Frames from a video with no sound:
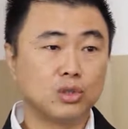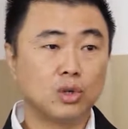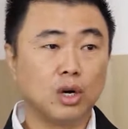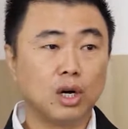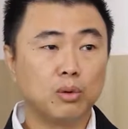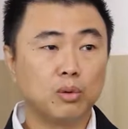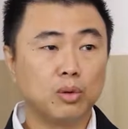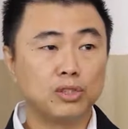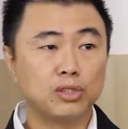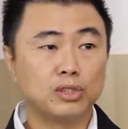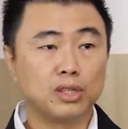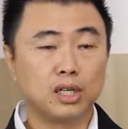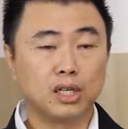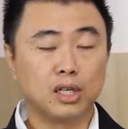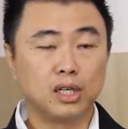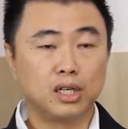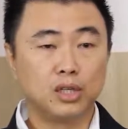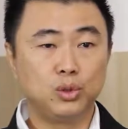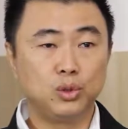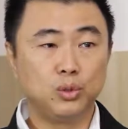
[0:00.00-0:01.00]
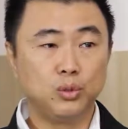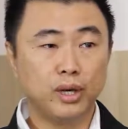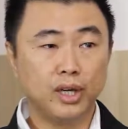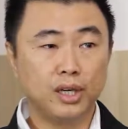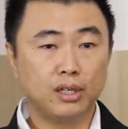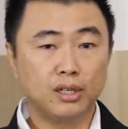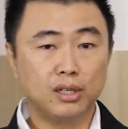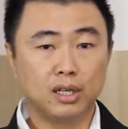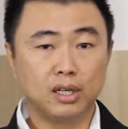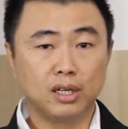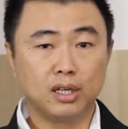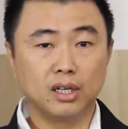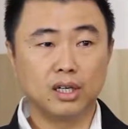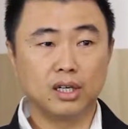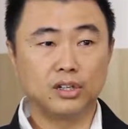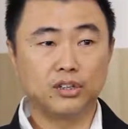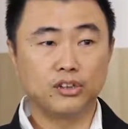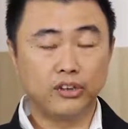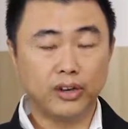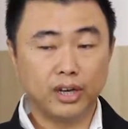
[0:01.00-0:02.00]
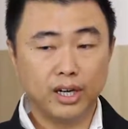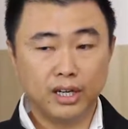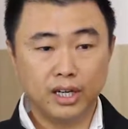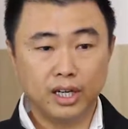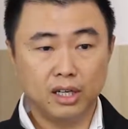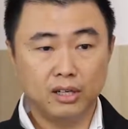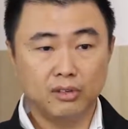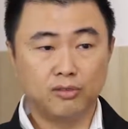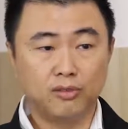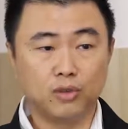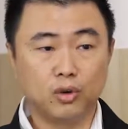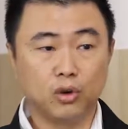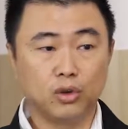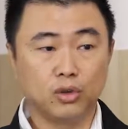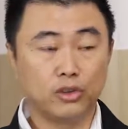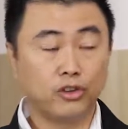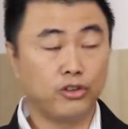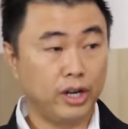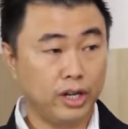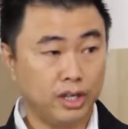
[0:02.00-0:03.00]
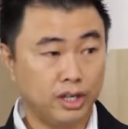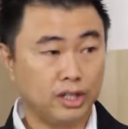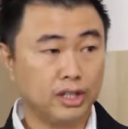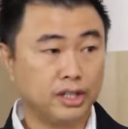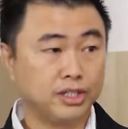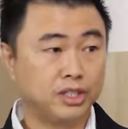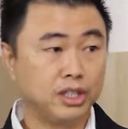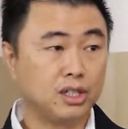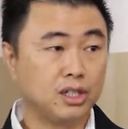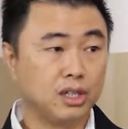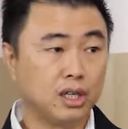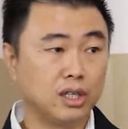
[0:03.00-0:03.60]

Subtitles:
So I was doing training for trainer actually.